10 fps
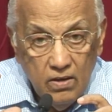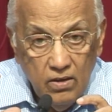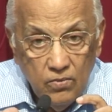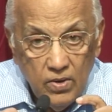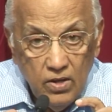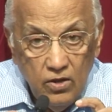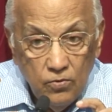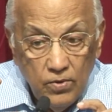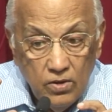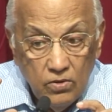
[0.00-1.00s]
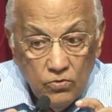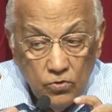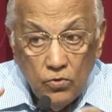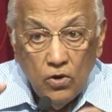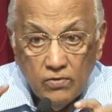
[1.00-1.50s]
You will
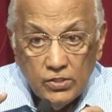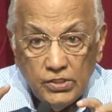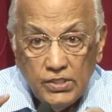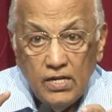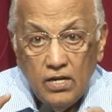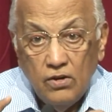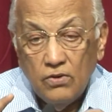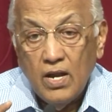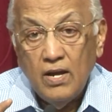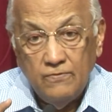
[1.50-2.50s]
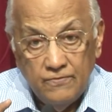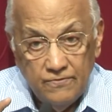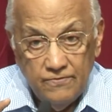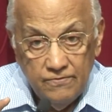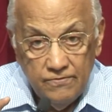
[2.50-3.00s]
rule over sin in your life.
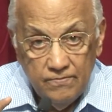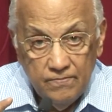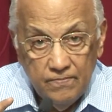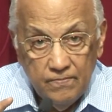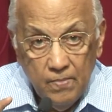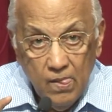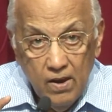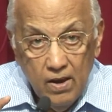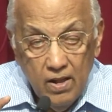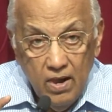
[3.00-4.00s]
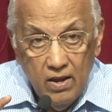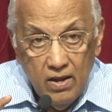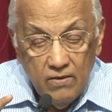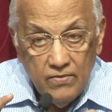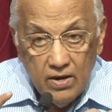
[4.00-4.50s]

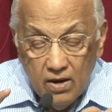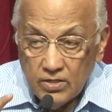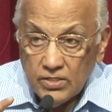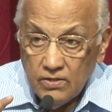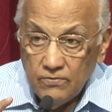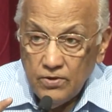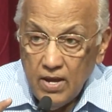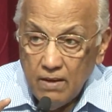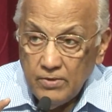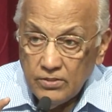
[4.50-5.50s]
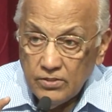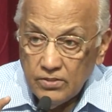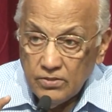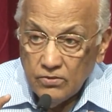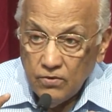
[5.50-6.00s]
And if there are sinful
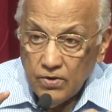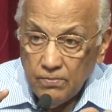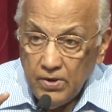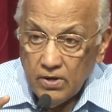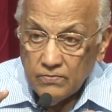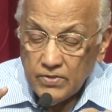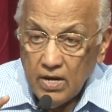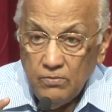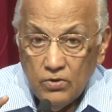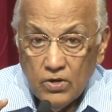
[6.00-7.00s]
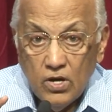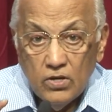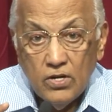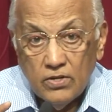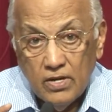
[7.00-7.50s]
habits, over a period of time, you'll
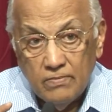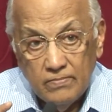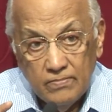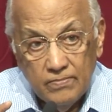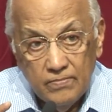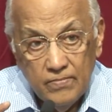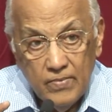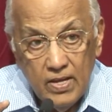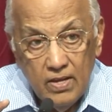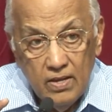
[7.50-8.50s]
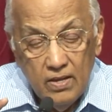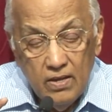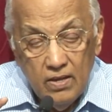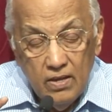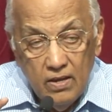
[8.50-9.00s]
conquer them.
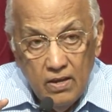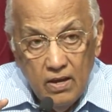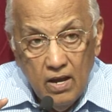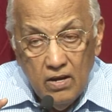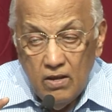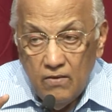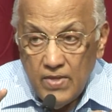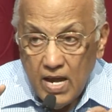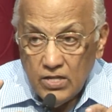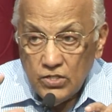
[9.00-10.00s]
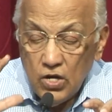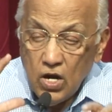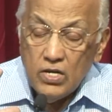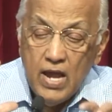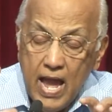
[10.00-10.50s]
And if that is
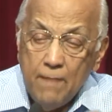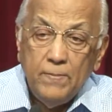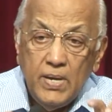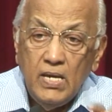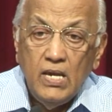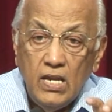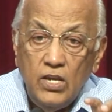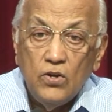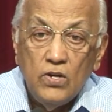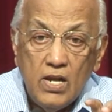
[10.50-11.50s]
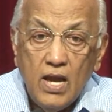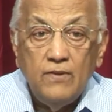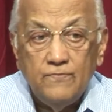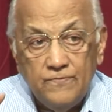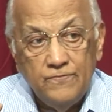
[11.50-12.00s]
not happening in your
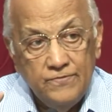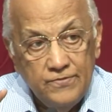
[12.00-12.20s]
life,